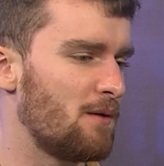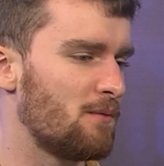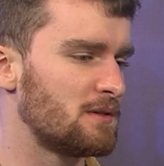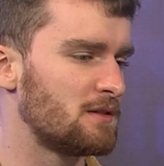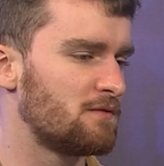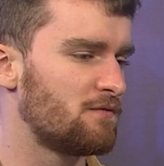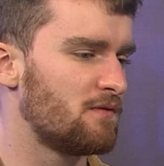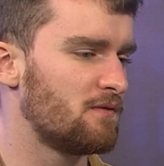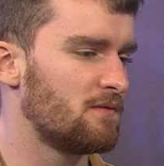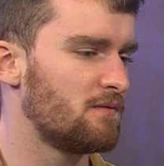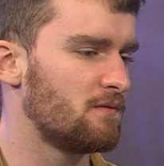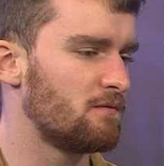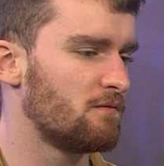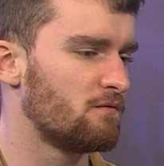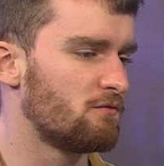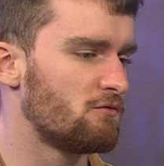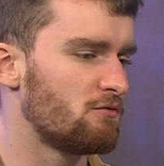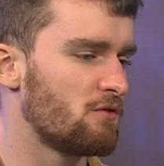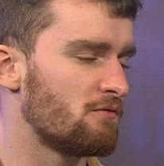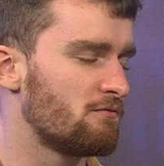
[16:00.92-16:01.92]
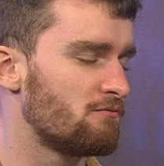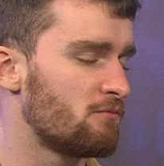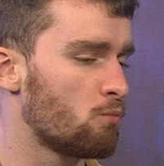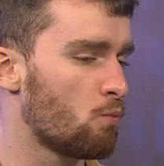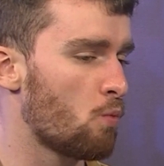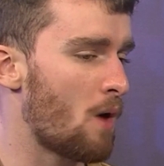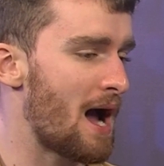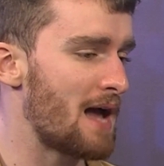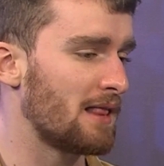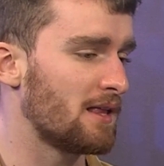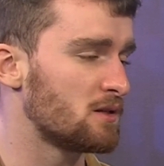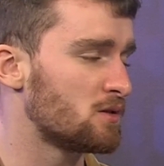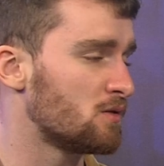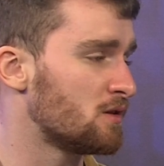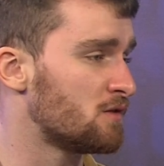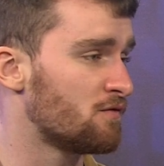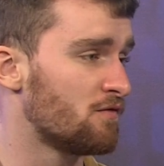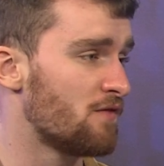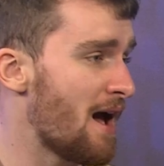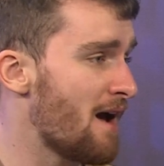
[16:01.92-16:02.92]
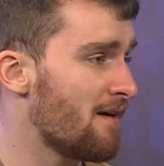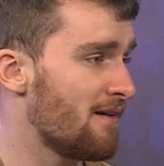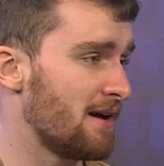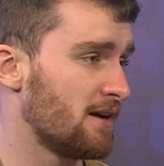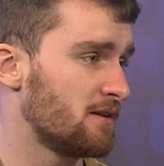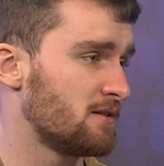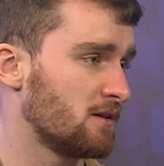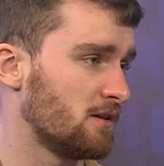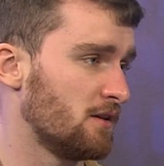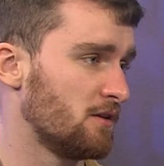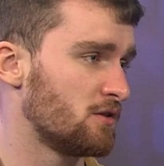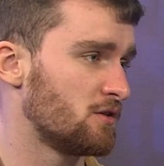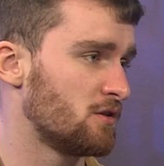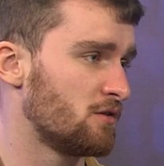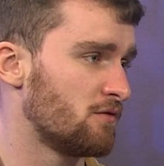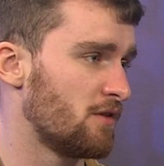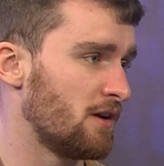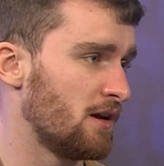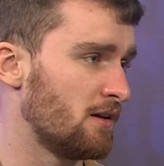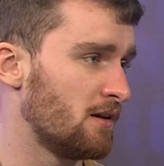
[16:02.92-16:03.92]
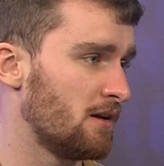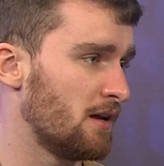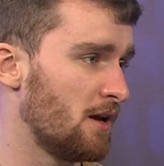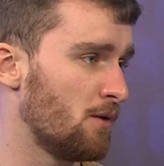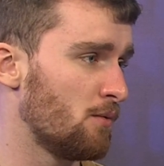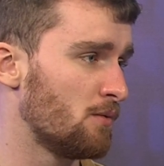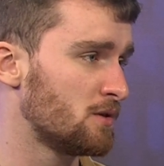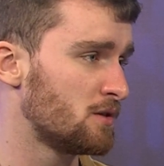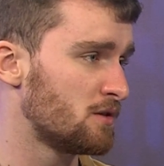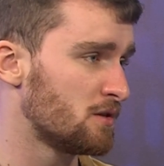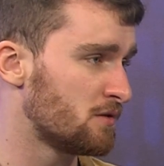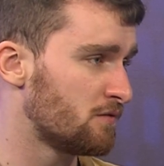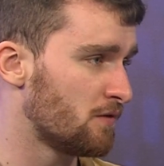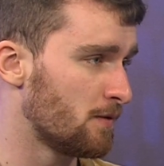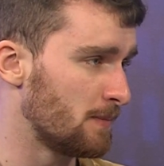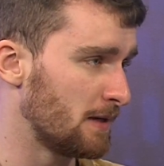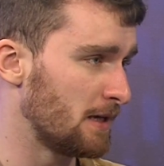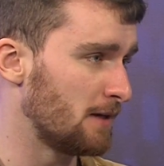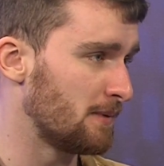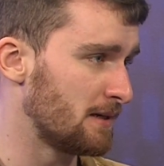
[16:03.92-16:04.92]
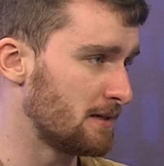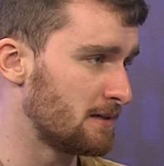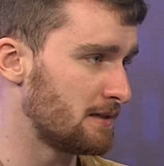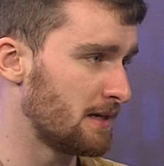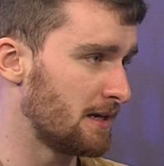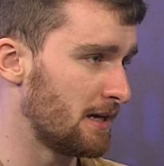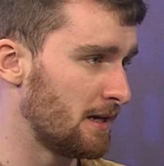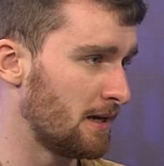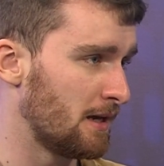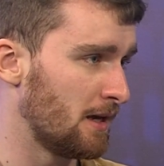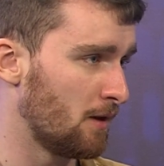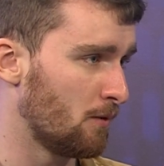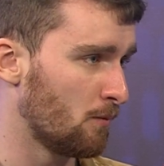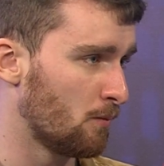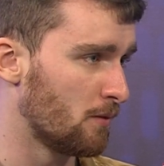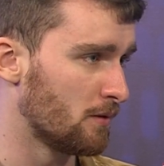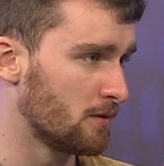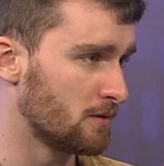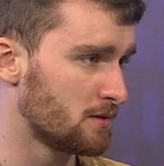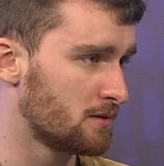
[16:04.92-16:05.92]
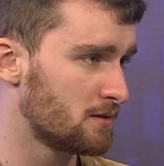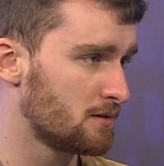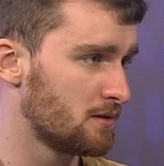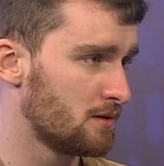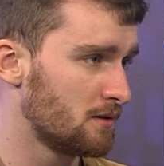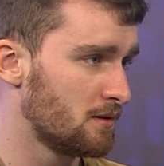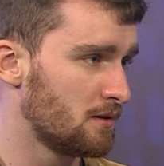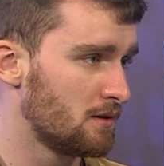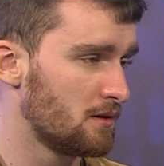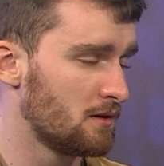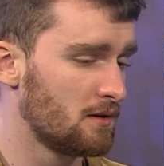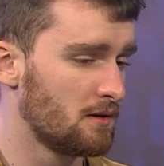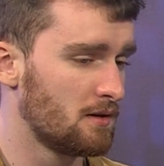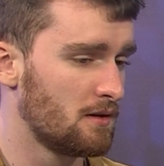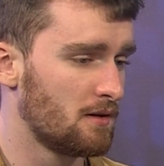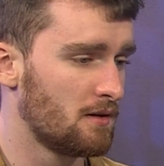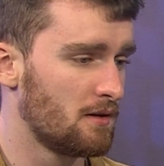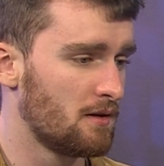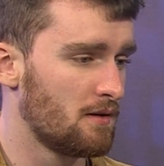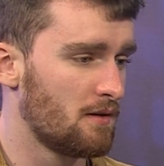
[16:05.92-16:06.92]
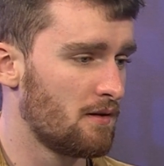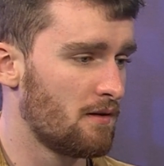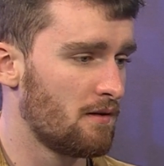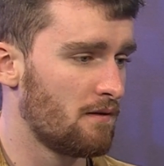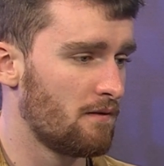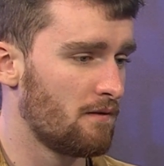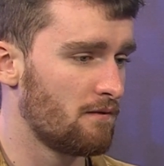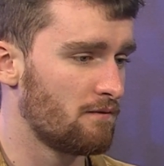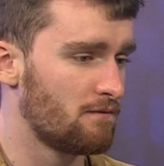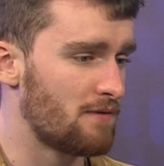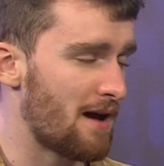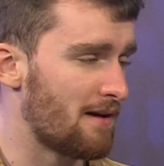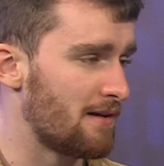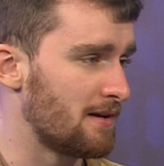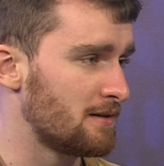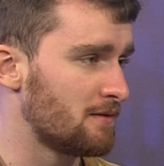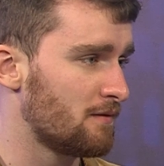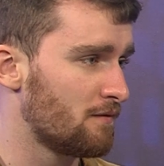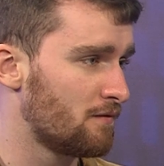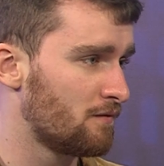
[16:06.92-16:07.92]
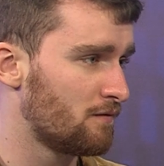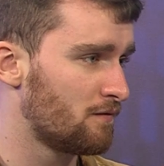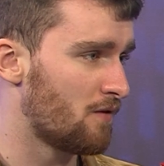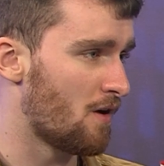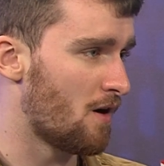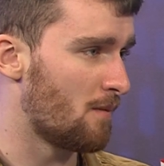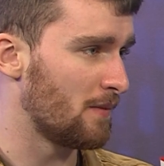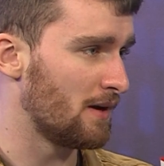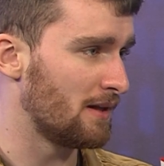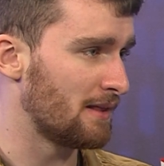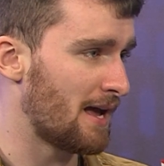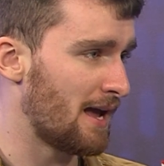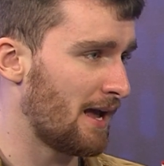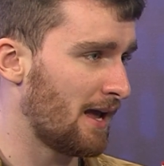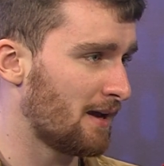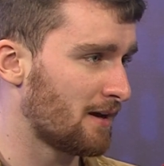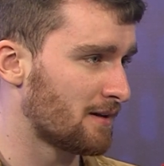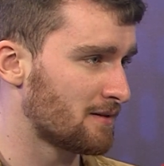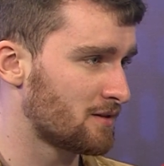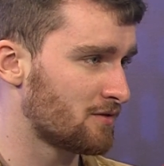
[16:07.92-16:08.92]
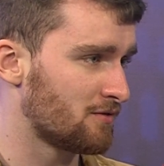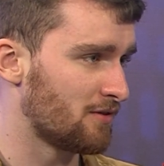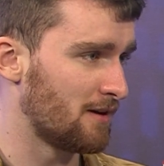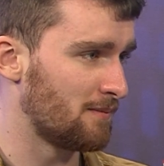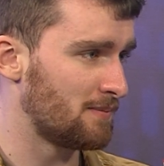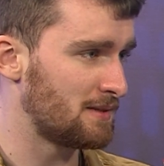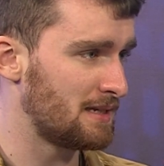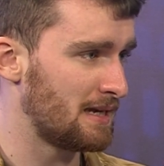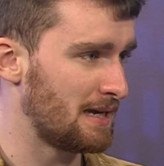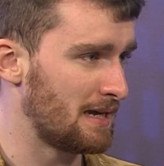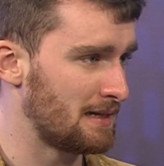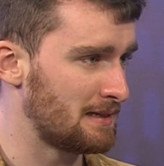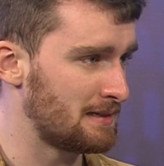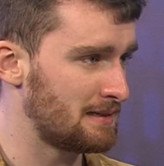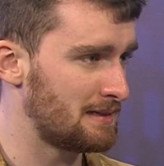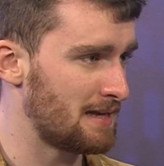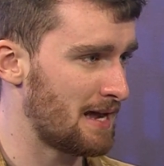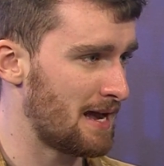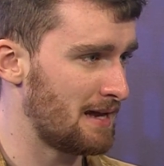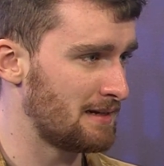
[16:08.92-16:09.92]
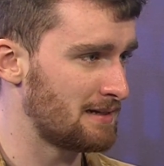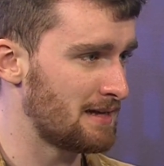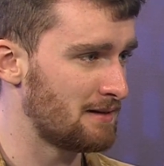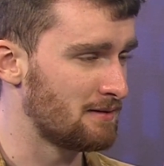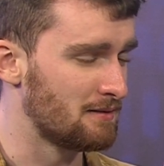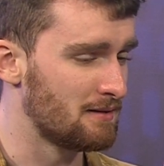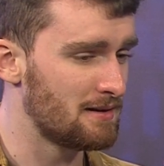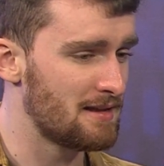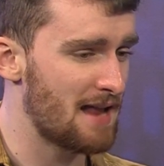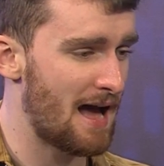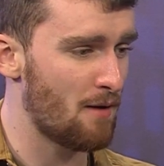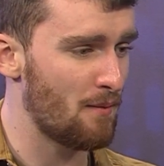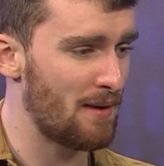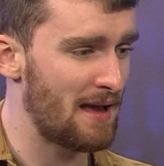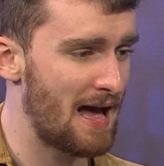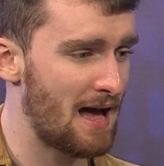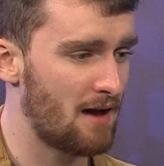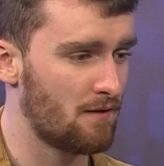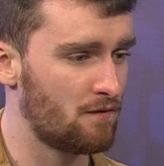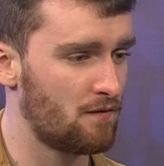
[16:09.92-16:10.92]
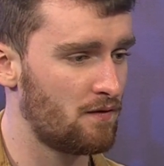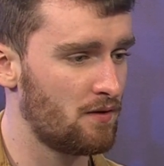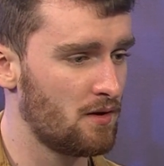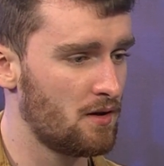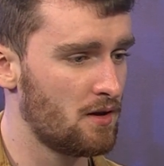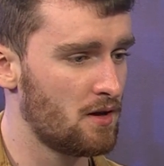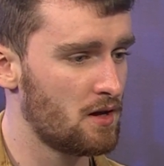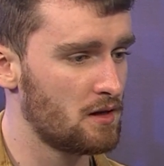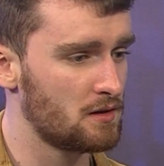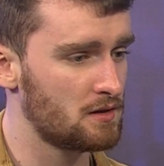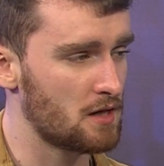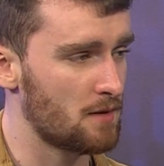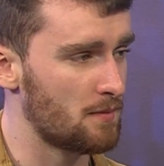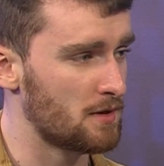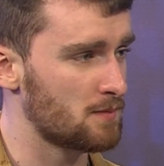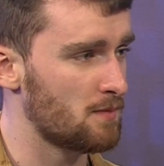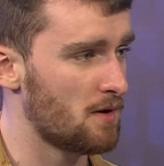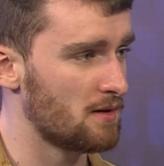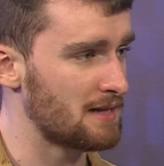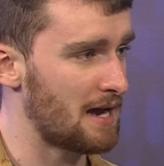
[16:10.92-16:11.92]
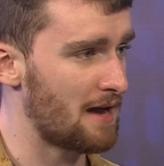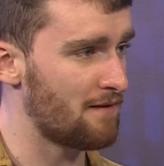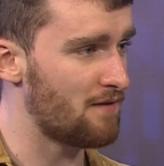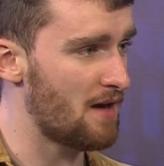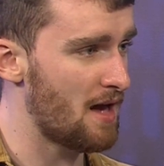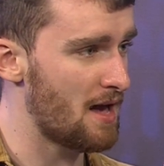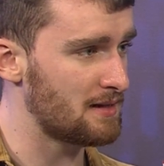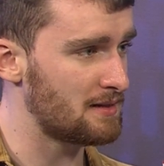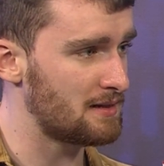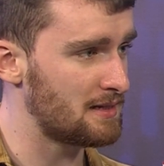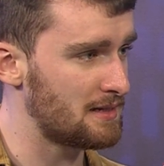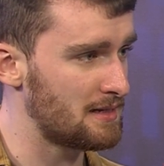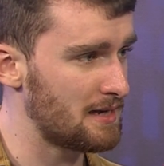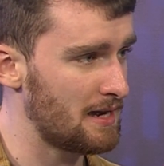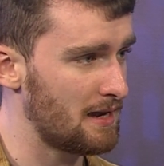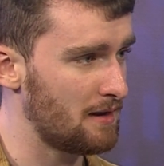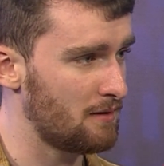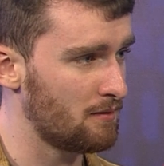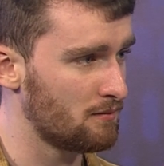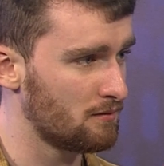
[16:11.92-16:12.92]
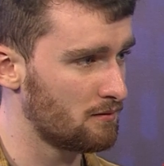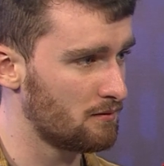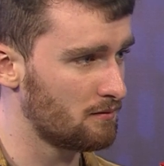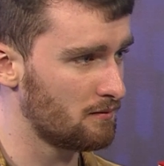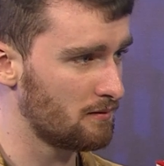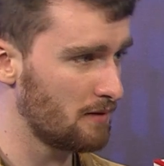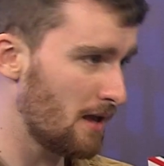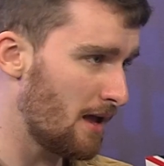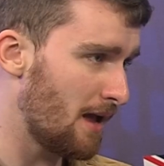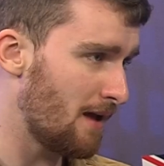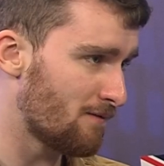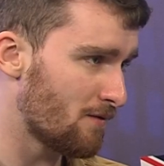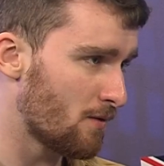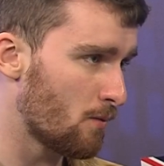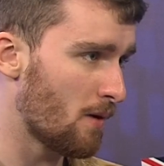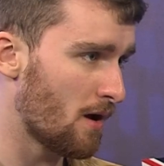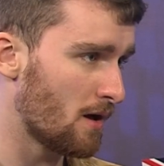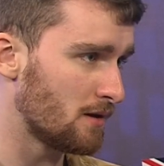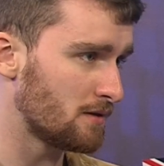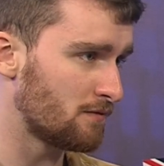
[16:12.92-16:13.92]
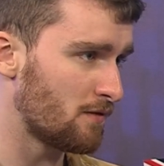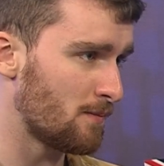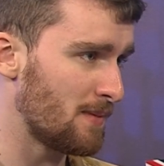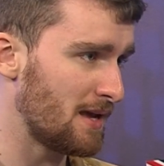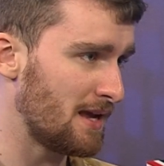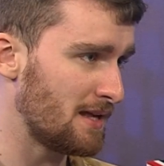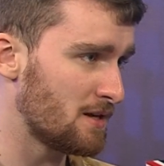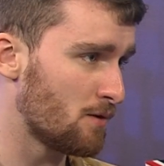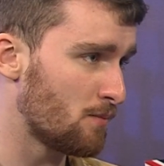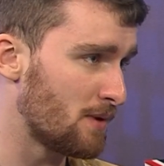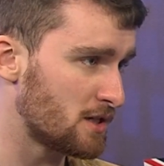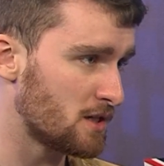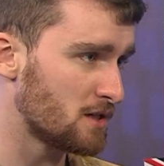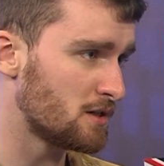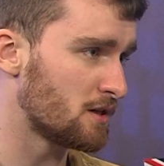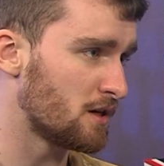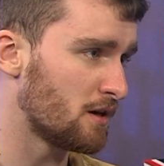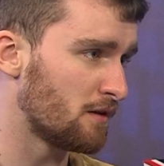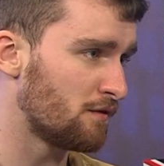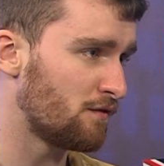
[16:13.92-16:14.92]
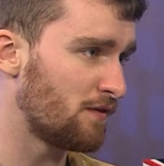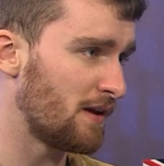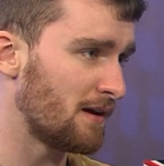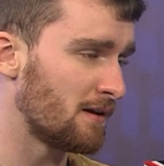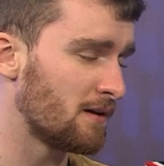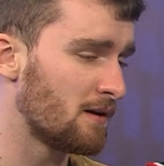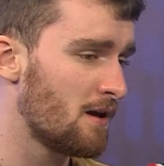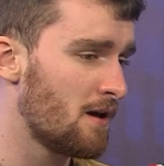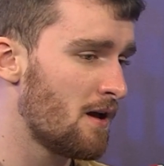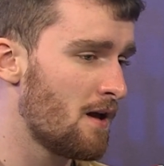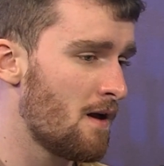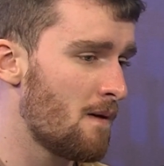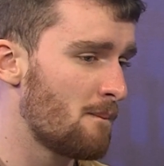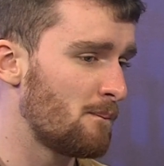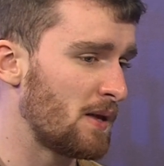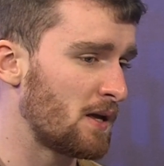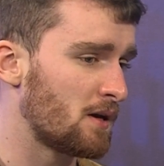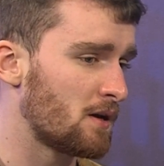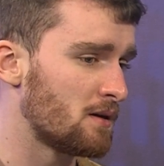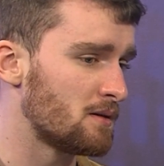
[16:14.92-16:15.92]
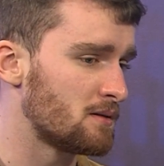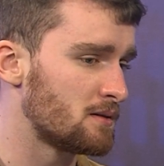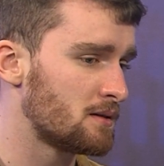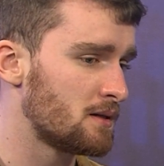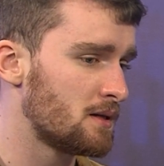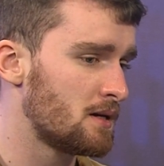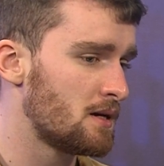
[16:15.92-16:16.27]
was wireless was very exclusionary. It was just the BBC. It was very formulaic, scripted, staged. And now we have so much more diversity in the world of the media, which is a good thing, because